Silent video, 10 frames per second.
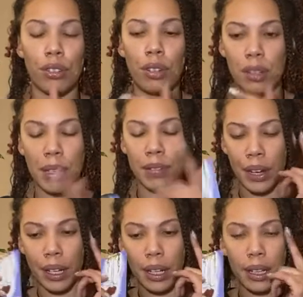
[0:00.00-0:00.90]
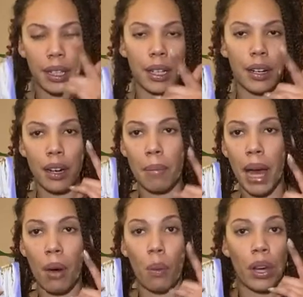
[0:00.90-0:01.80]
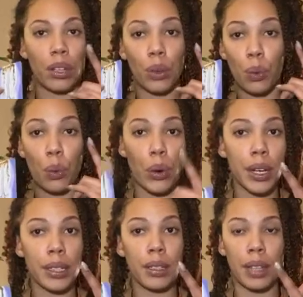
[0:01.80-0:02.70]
need to be very clear about what you want so